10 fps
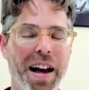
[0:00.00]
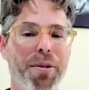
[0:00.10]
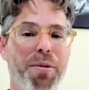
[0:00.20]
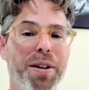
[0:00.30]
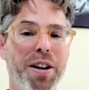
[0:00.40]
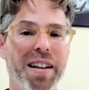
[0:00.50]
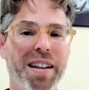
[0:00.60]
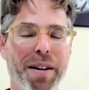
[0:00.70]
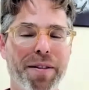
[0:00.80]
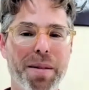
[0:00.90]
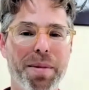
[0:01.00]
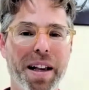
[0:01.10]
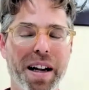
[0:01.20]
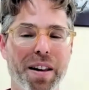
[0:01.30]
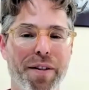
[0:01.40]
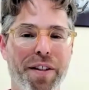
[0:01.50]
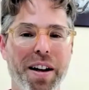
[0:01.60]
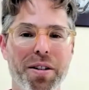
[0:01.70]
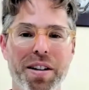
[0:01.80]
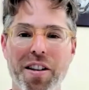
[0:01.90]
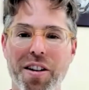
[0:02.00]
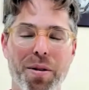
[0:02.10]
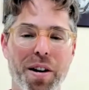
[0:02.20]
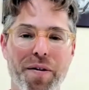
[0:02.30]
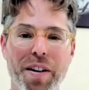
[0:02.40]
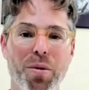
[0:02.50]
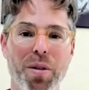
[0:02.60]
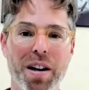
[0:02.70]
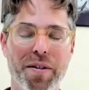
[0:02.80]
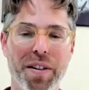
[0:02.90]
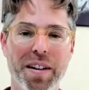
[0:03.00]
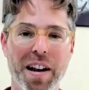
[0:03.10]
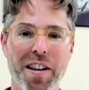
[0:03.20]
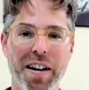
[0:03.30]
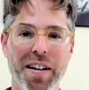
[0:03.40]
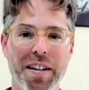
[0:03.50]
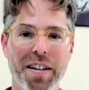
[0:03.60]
And as we talked about from the beginning of the video, it doesn't always feel wonderful, does it?